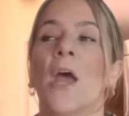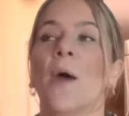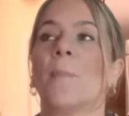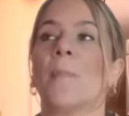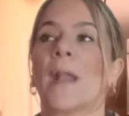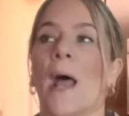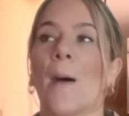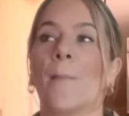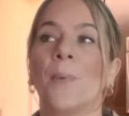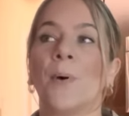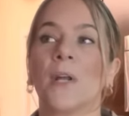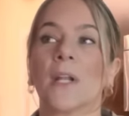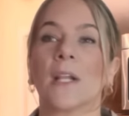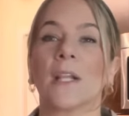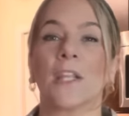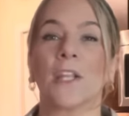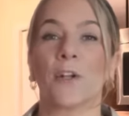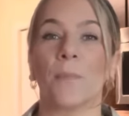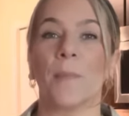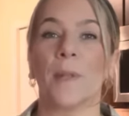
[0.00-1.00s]
But I put a
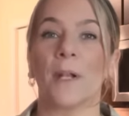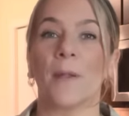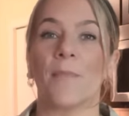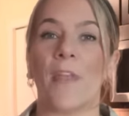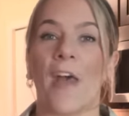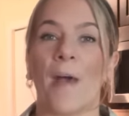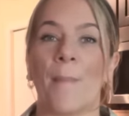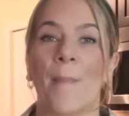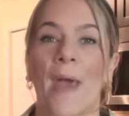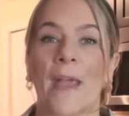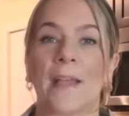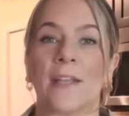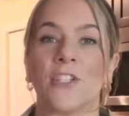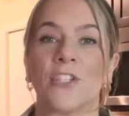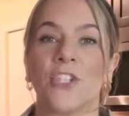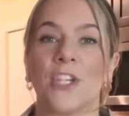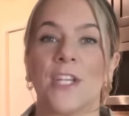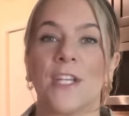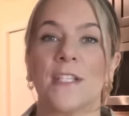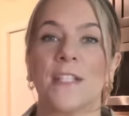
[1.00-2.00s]
little bit of that mac and
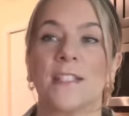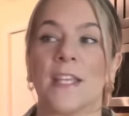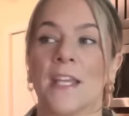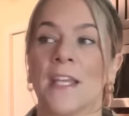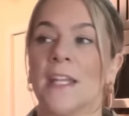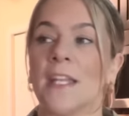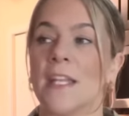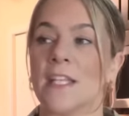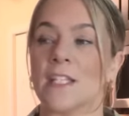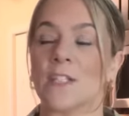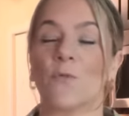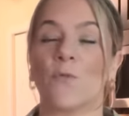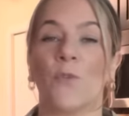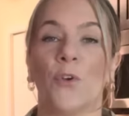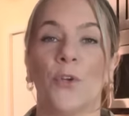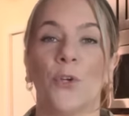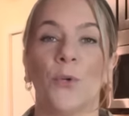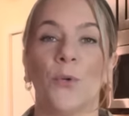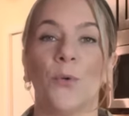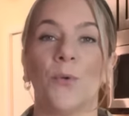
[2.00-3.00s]
cheese in his
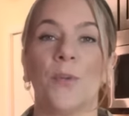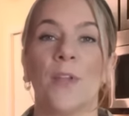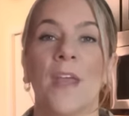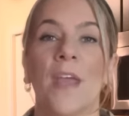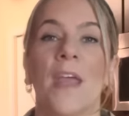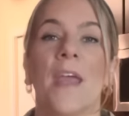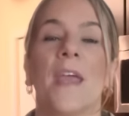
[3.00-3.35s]
food.